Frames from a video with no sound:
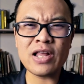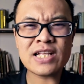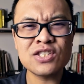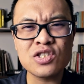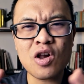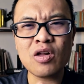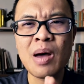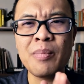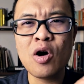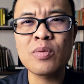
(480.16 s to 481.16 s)
let's talk
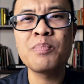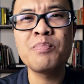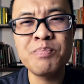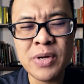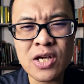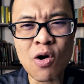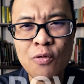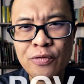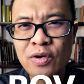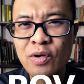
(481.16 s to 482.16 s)
about
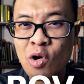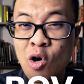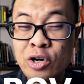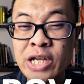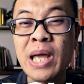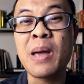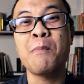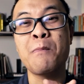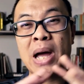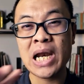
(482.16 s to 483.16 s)
POV recording.
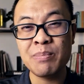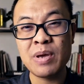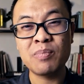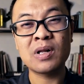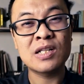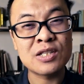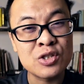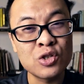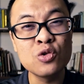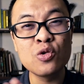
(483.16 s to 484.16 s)
Many people
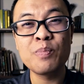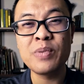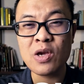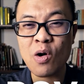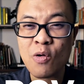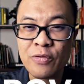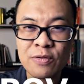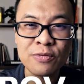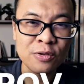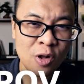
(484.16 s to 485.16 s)
do
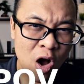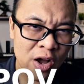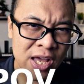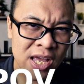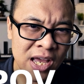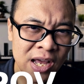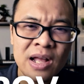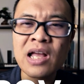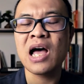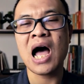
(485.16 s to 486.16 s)
POV
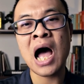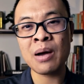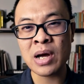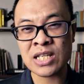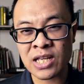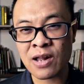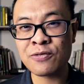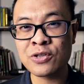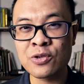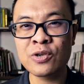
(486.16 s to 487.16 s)
vlogging. I
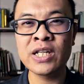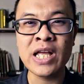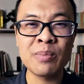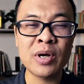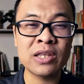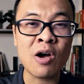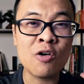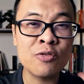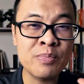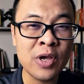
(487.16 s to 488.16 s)
myself do a little bit
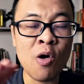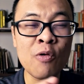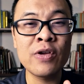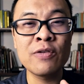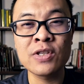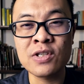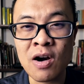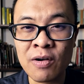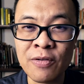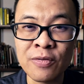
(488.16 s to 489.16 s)
of POV
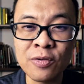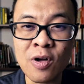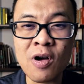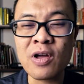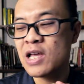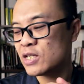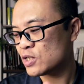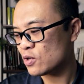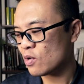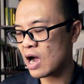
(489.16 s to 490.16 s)
photography vlog,
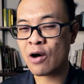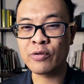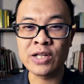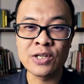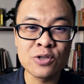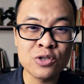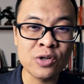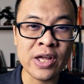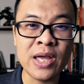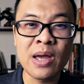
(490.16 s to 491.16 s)
so I will
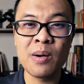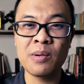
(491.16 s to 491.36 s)
usually